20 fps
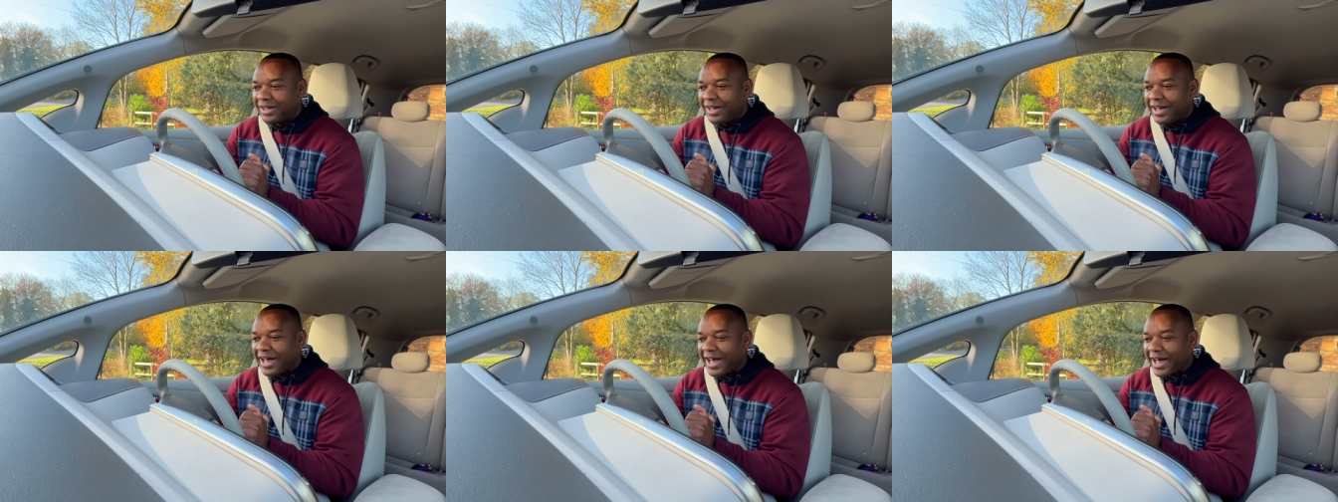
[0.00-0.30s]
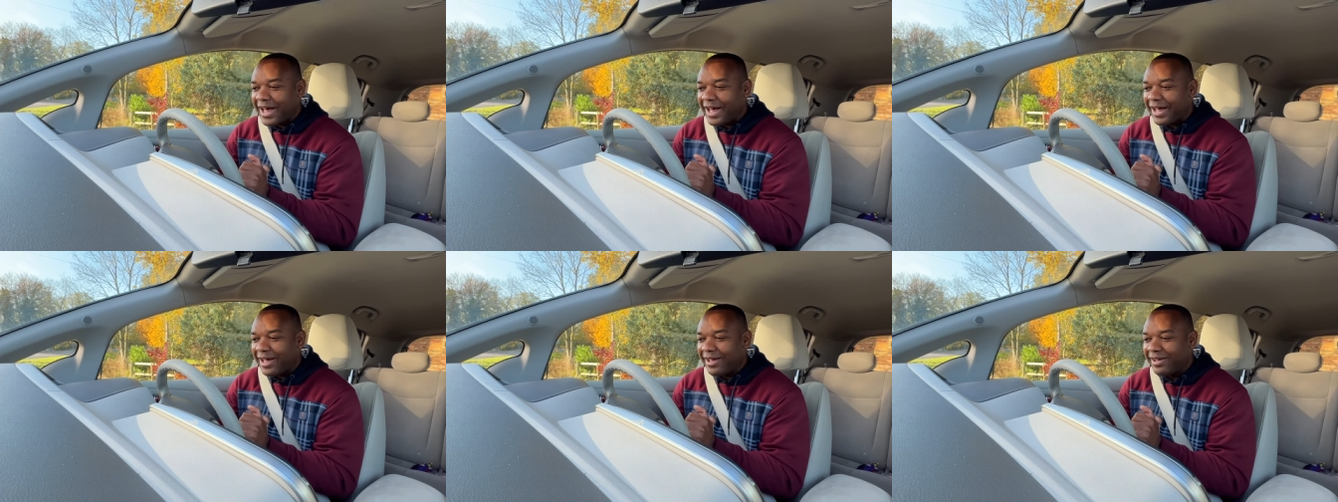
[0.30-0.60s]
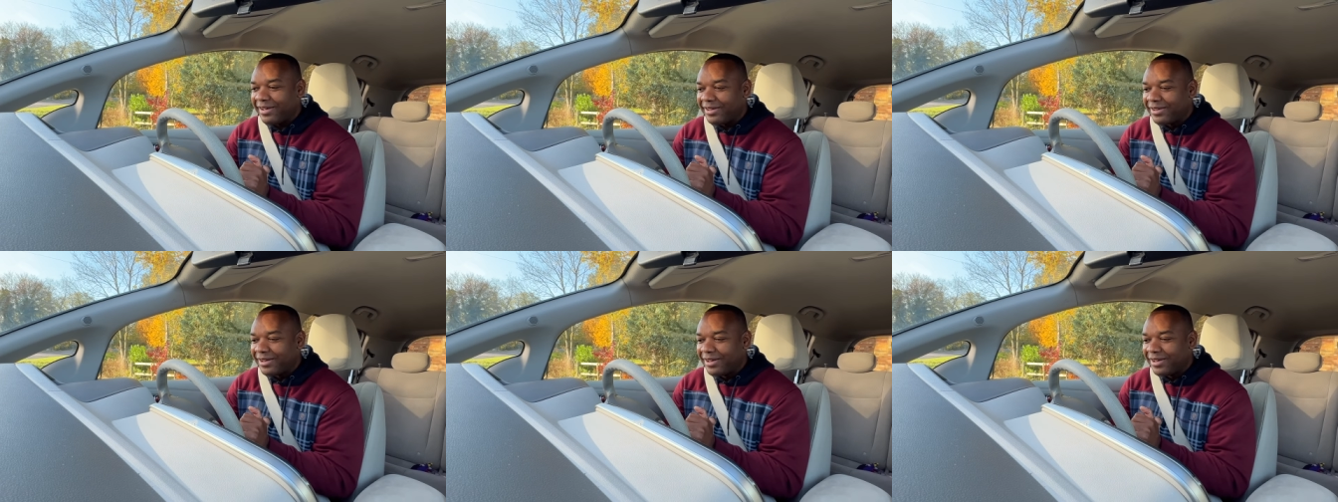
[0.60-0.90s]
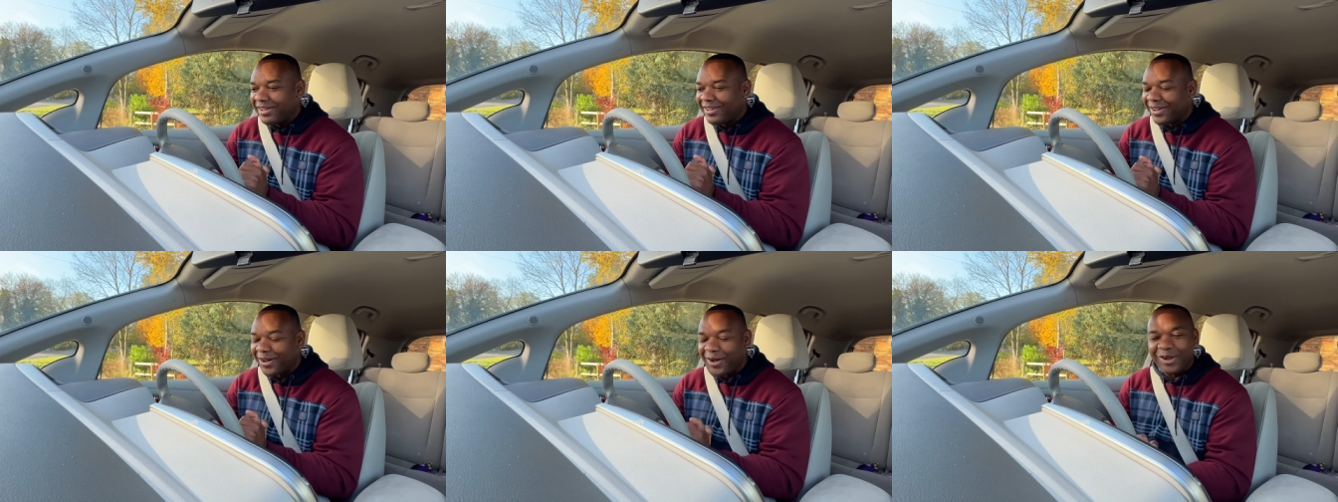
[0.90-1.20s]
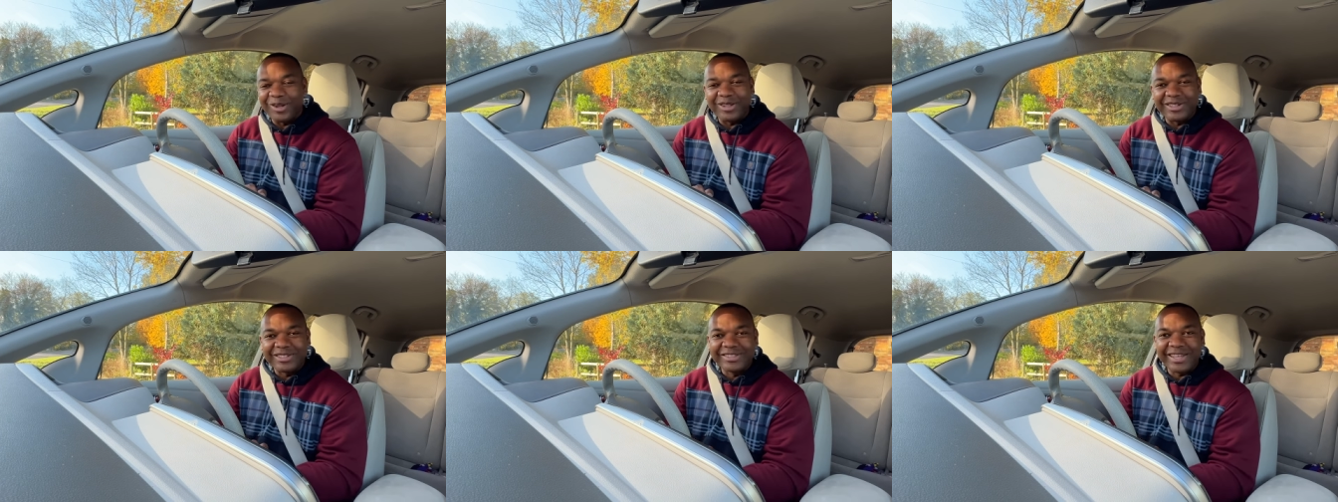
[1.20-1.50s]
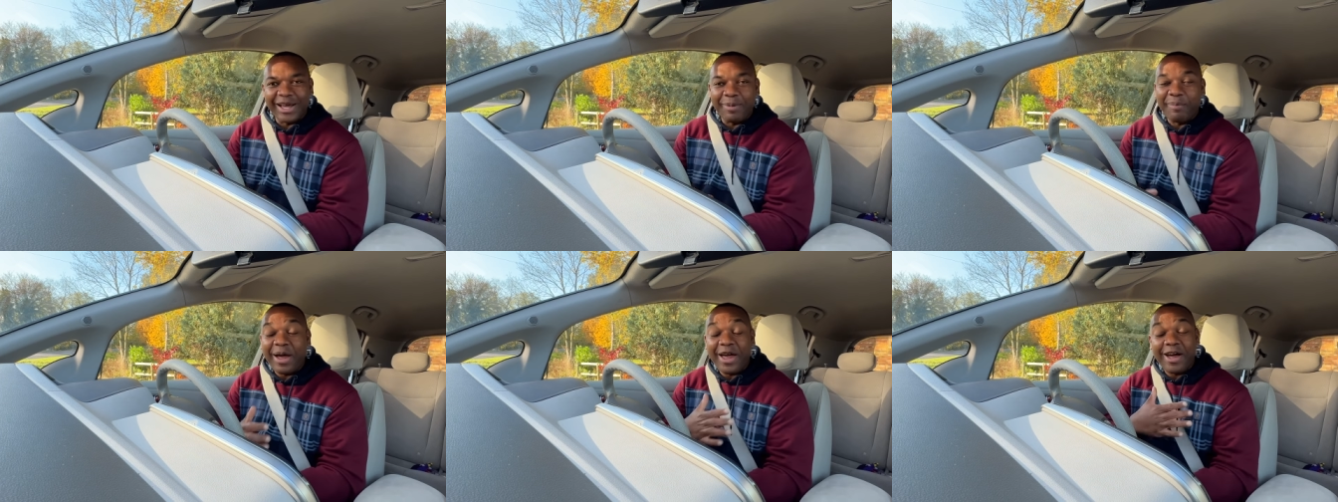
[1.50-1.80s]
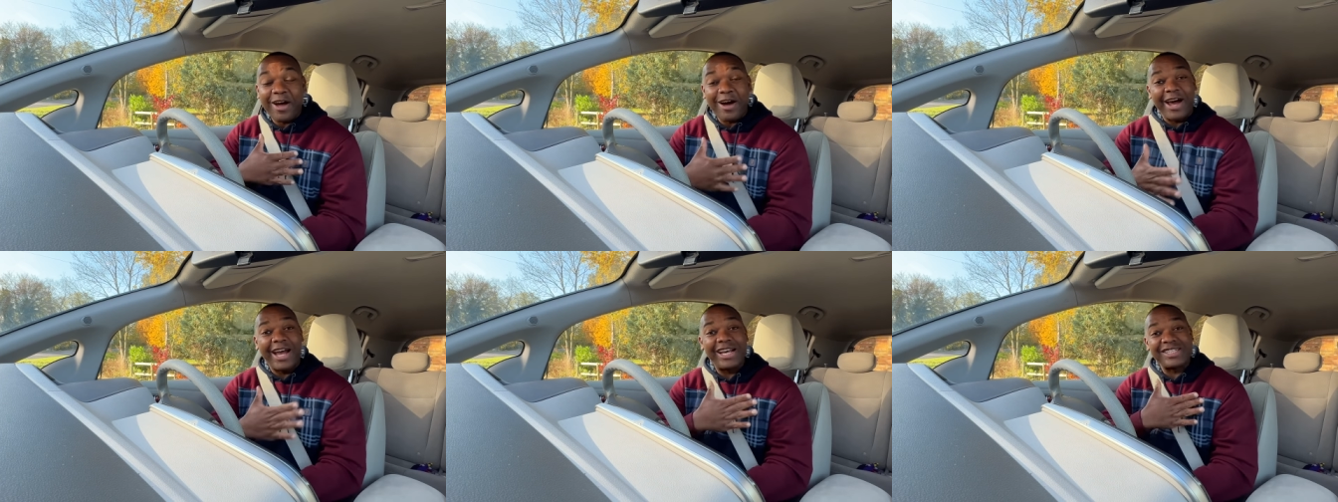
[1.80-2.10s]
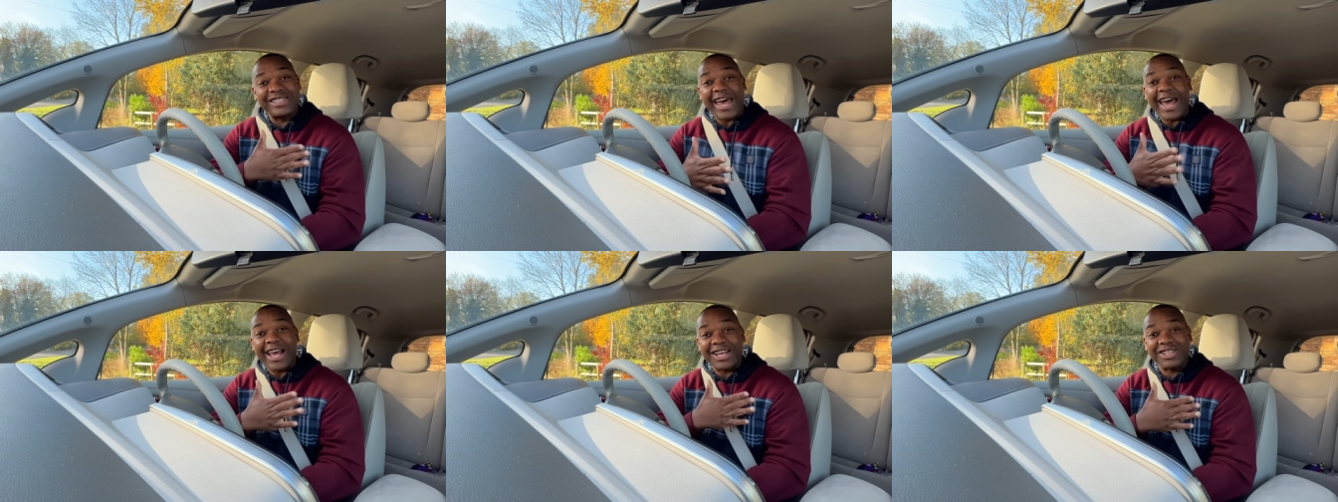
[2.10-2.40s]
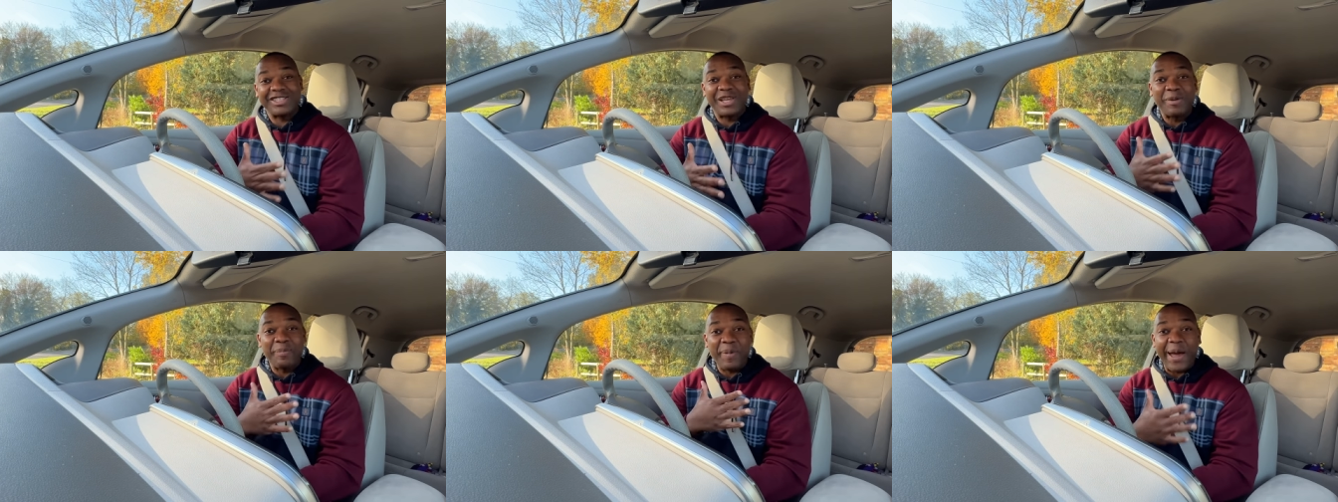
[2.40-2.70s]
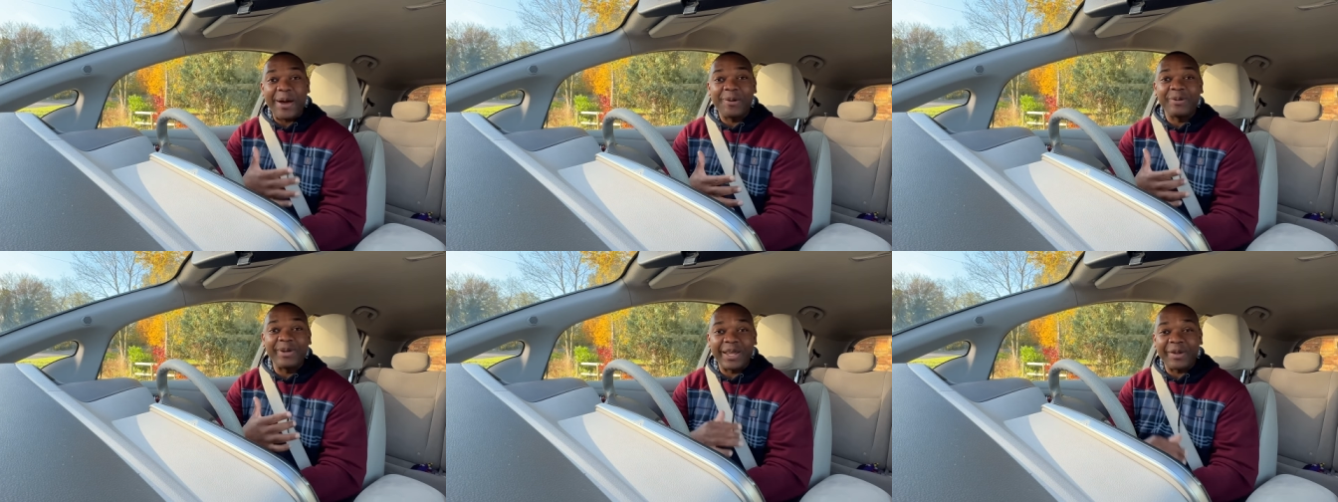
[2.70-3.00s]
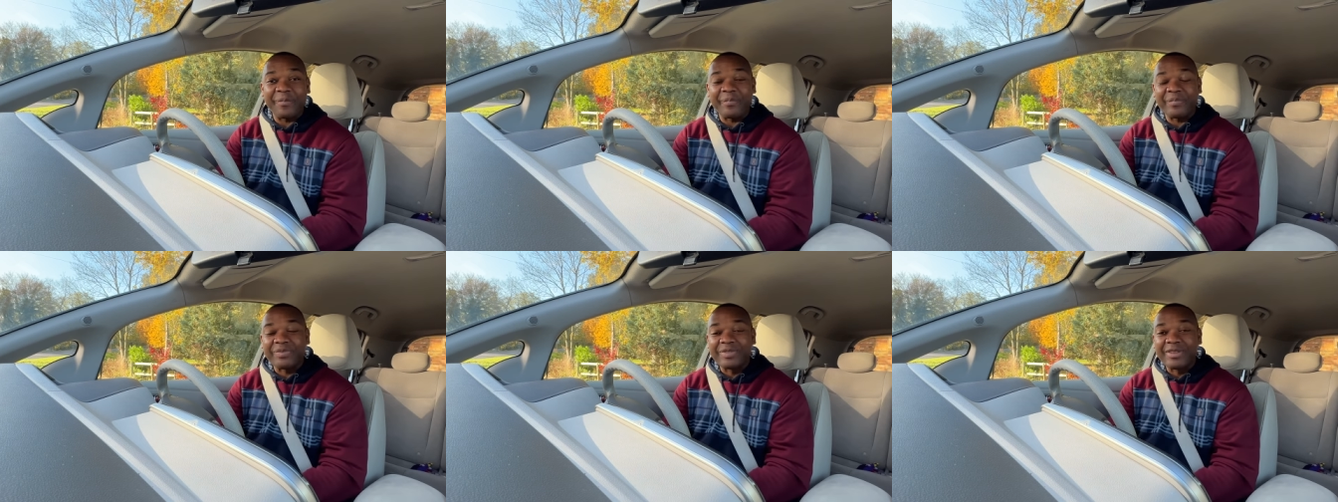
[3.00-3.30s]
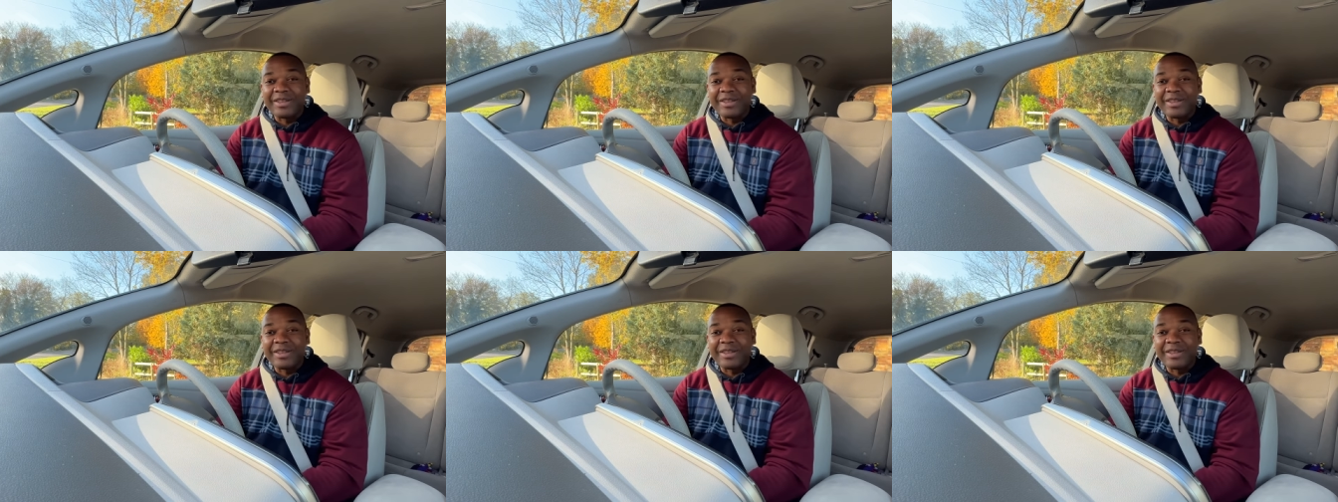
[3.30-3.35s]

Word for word: Uh, cool, that, my heart is actually pounding.